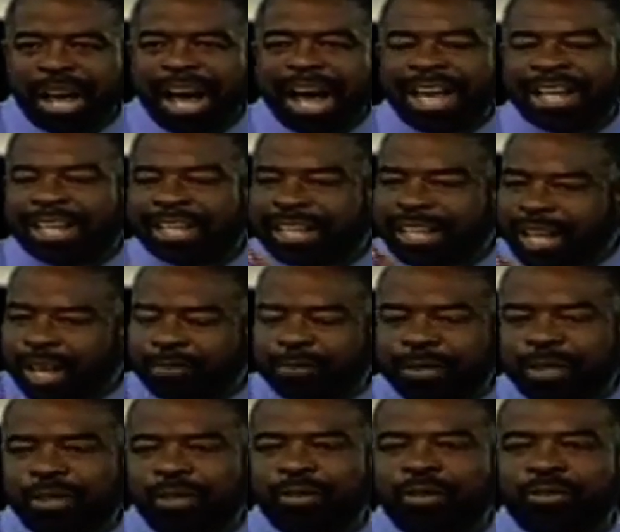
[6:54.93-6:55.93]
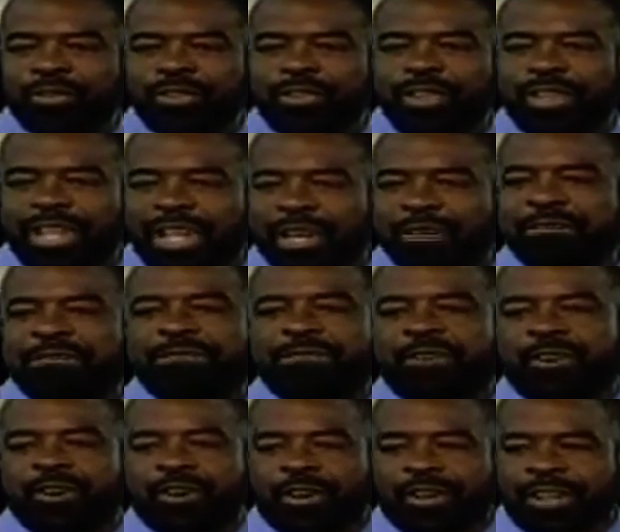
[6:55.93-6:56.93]
I can help you to live
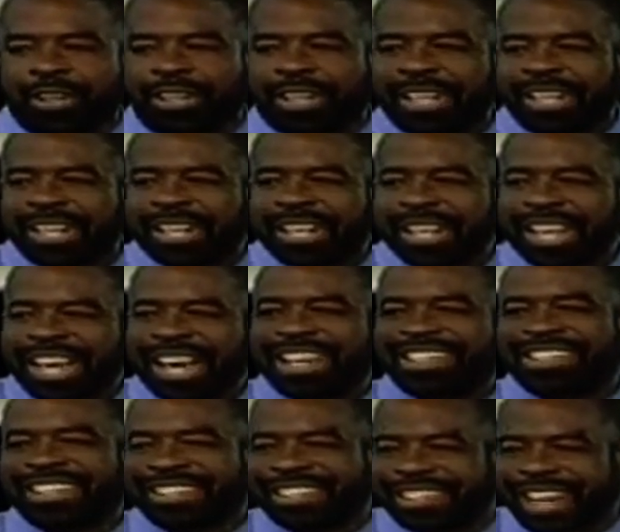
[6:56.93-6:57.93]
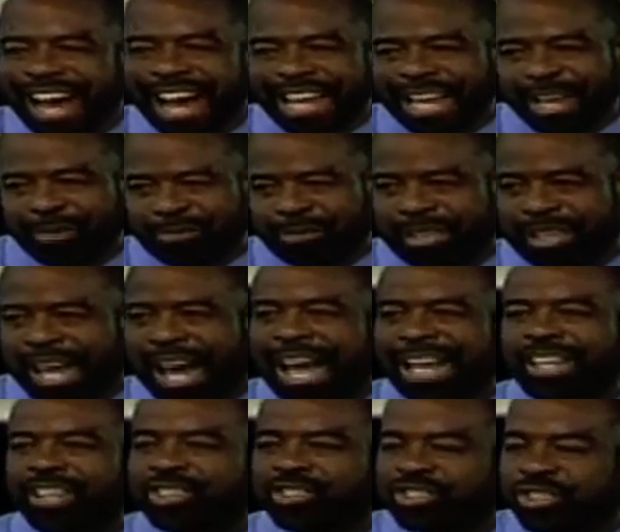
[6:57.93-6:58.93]
full and to die empty.
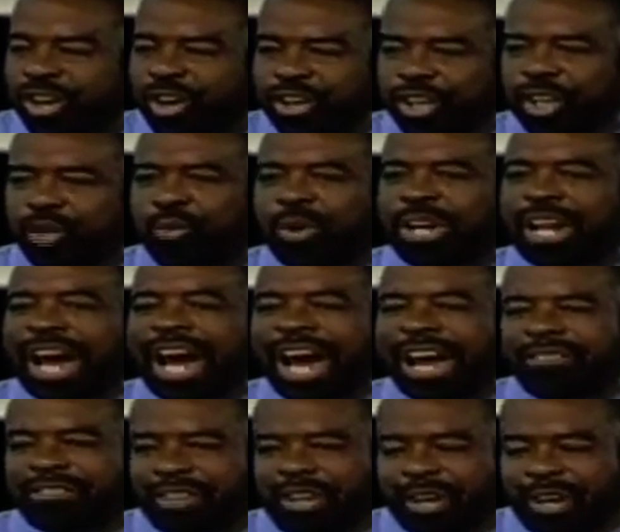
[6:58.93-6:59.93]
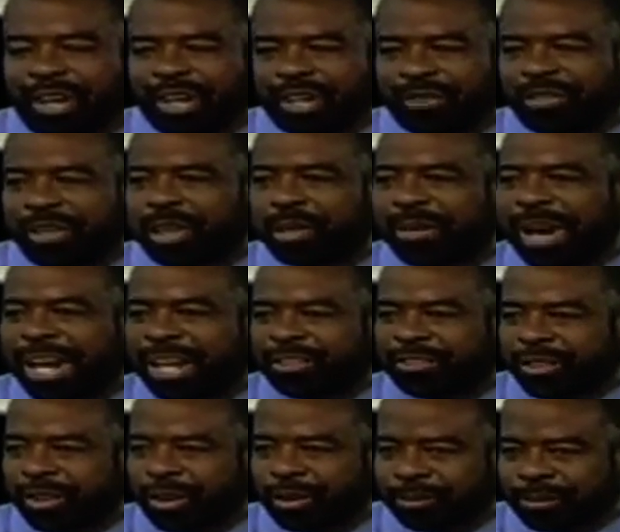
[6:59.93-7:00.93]
I can show you what I've learned. If anybody
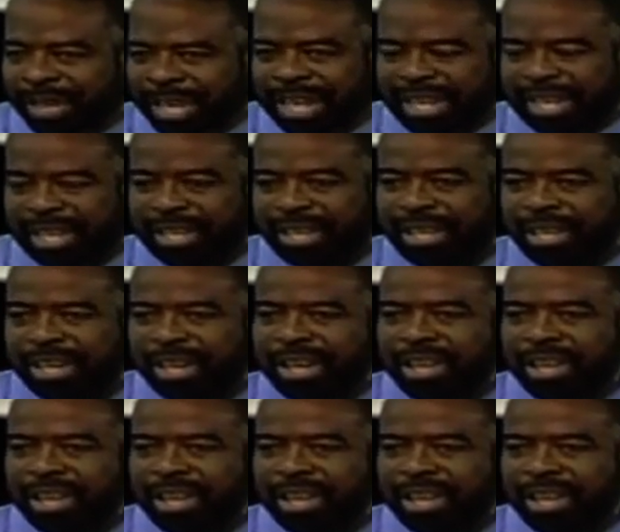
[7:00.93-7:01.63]
told me